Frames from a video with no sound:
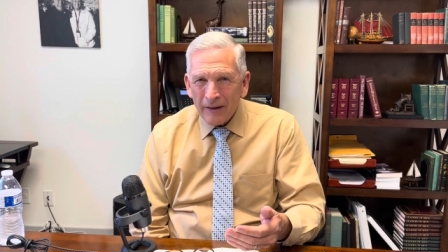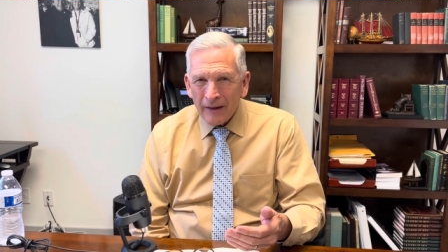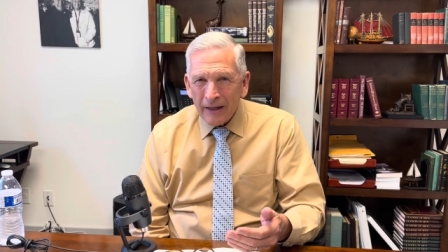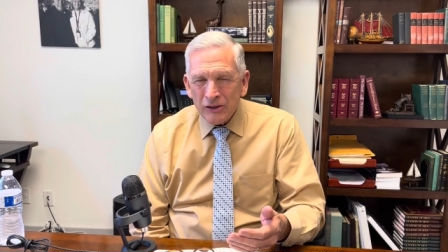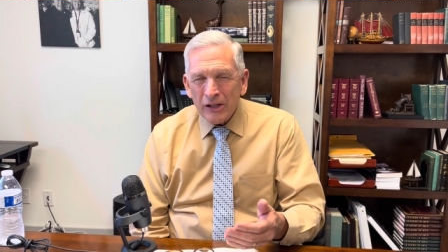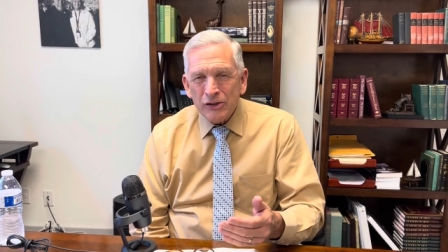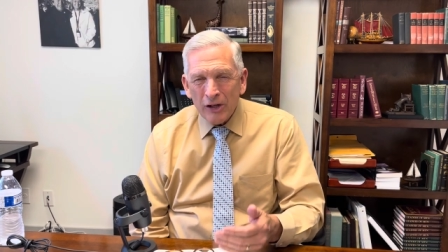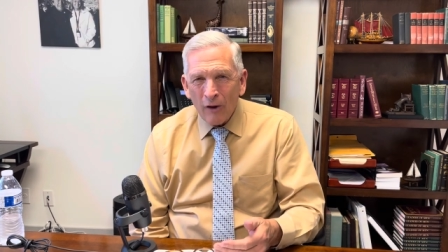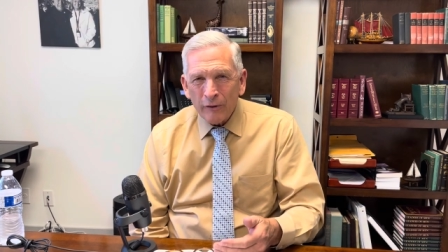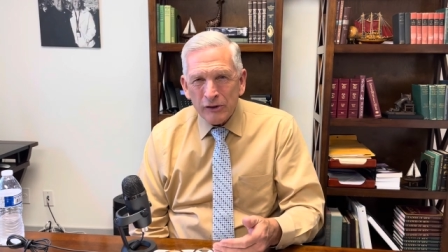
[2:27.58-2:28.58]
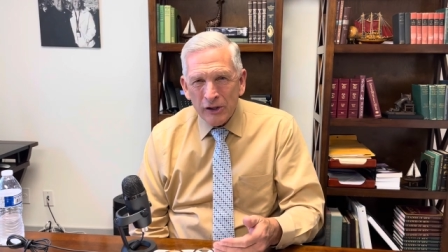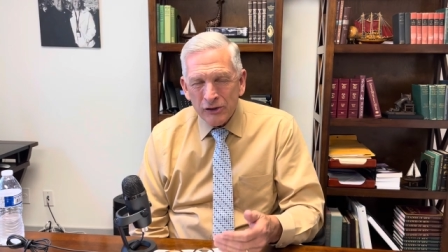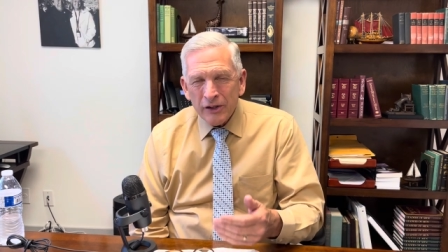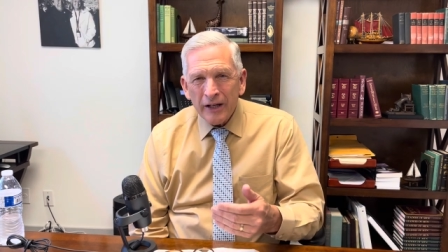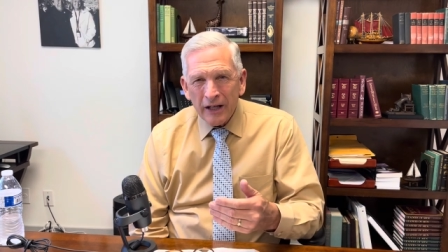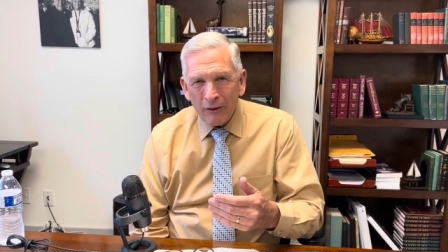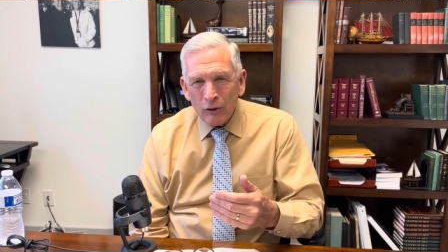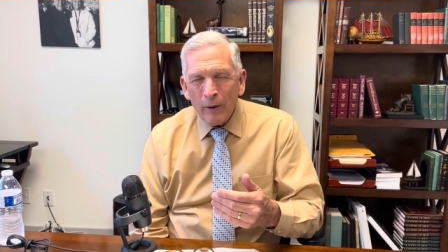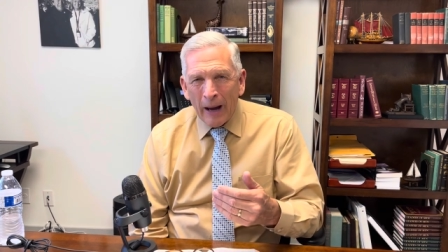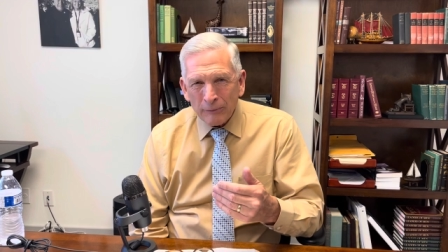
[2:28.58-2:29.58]
He said selfishness is going to give
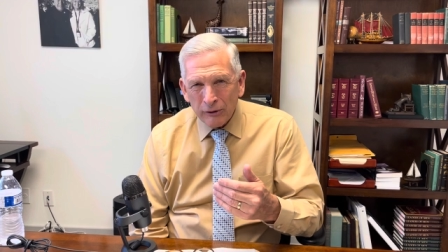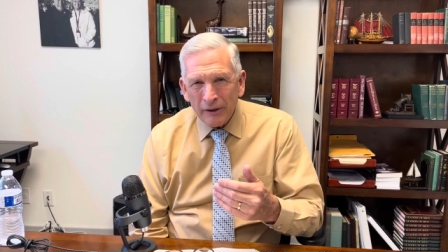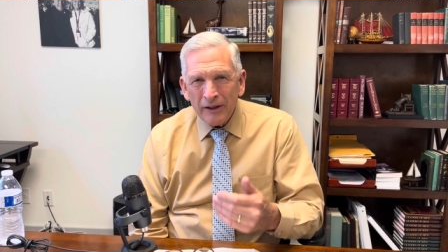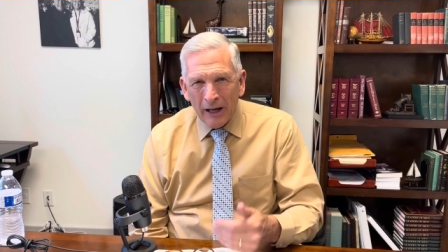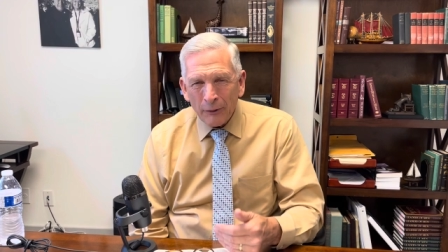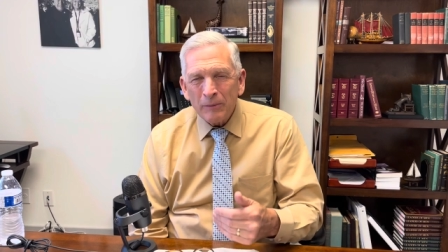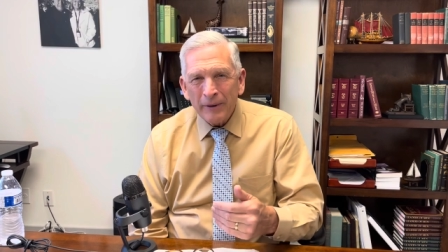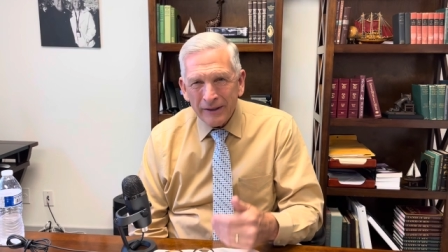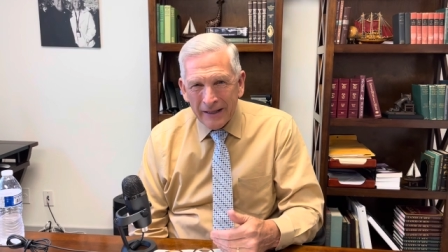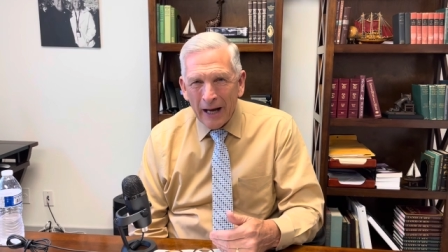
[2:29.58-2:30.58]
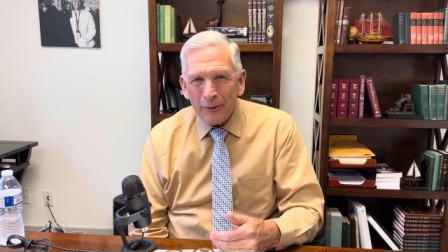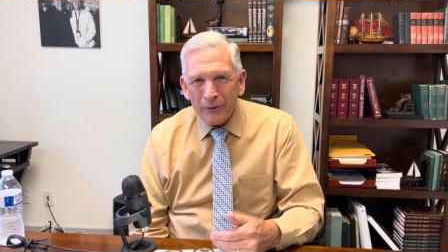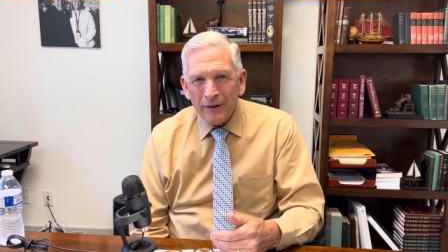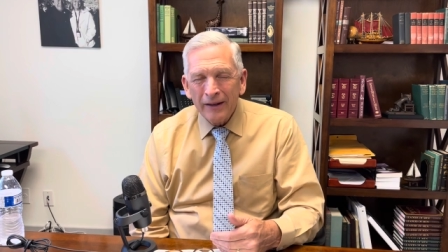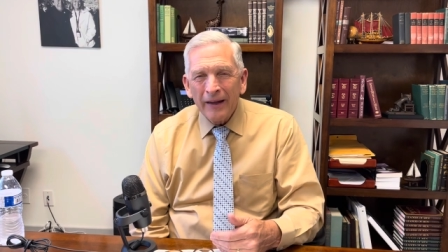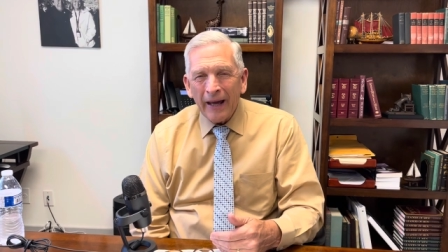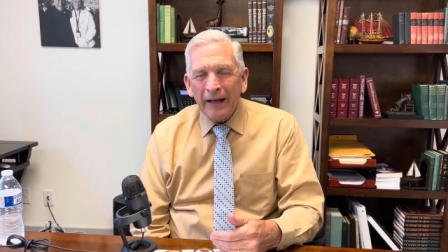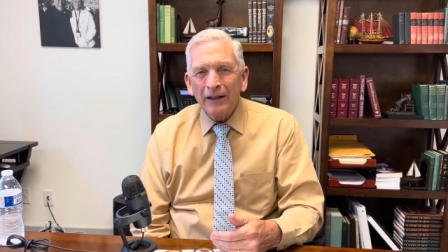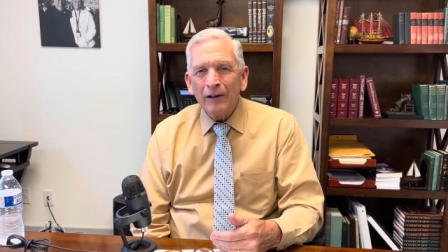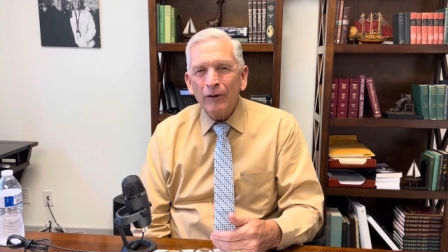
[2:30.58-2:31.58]
you absolutely nothing but death,
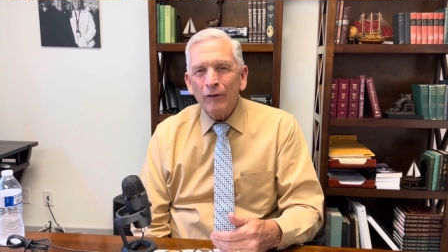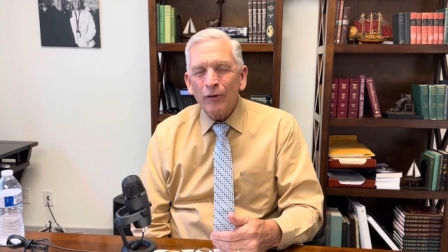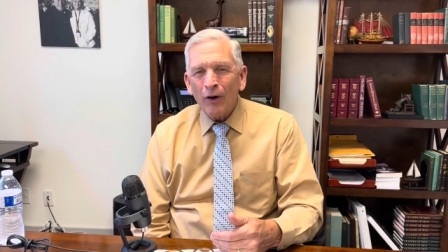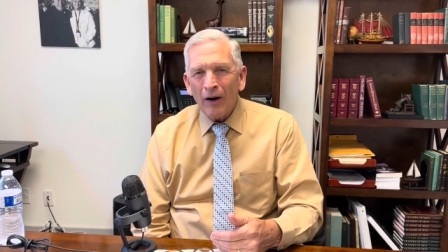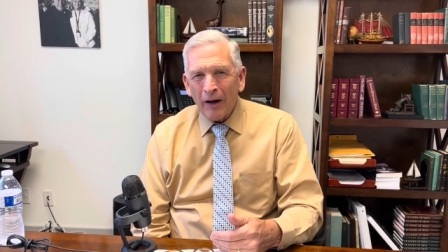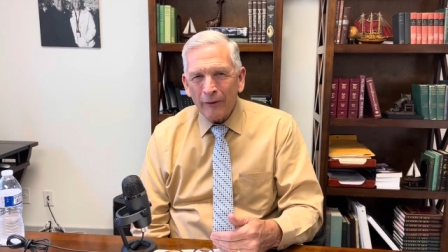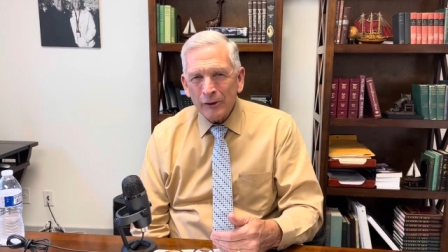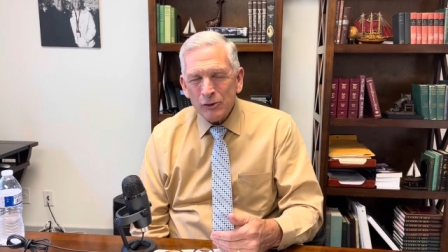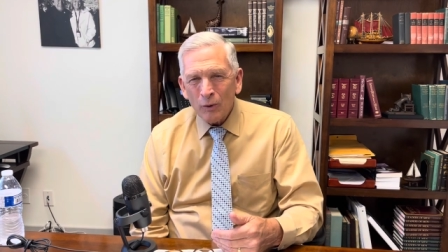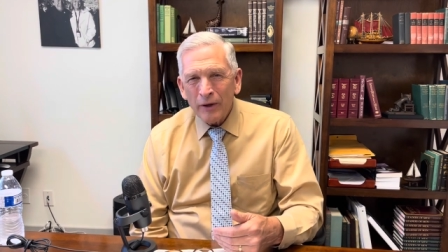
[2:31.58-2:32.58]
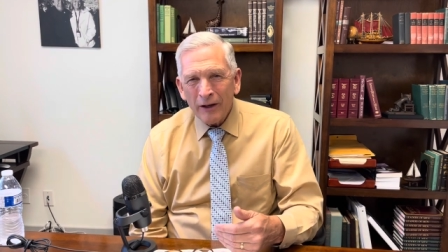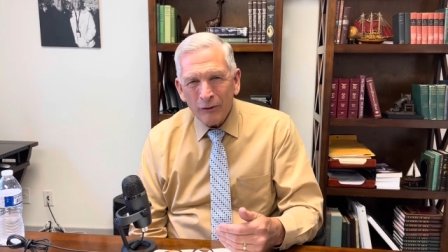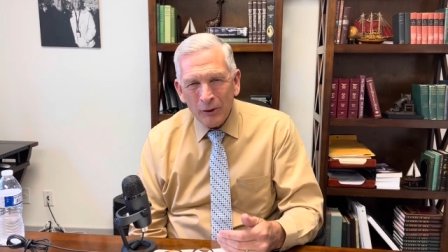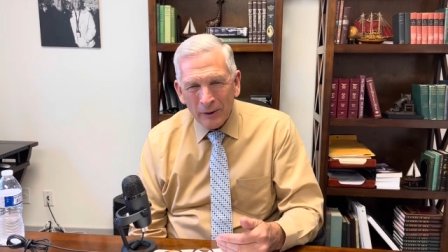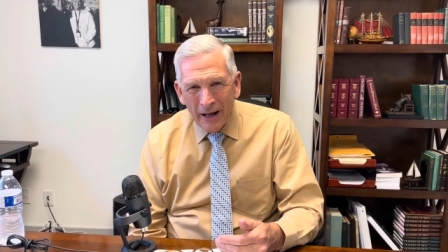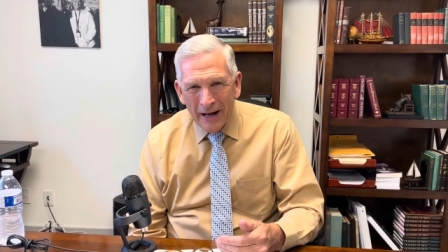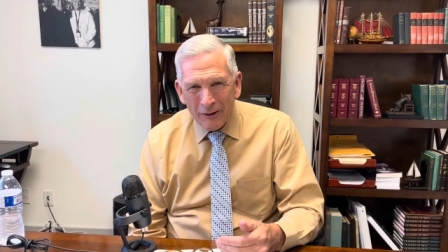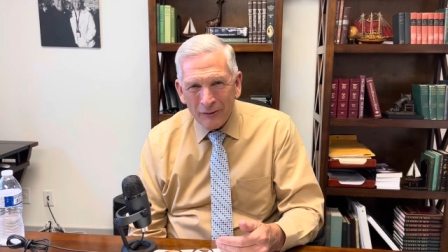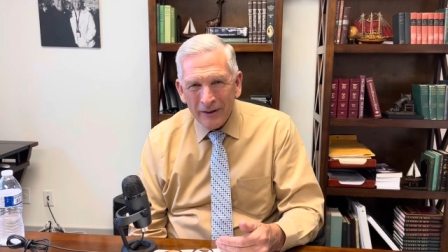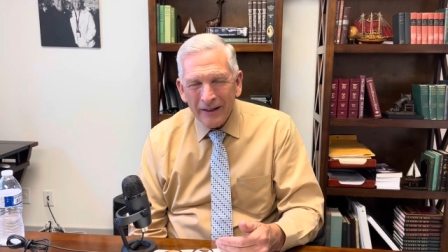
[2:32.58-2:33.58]
and living for others will give you life.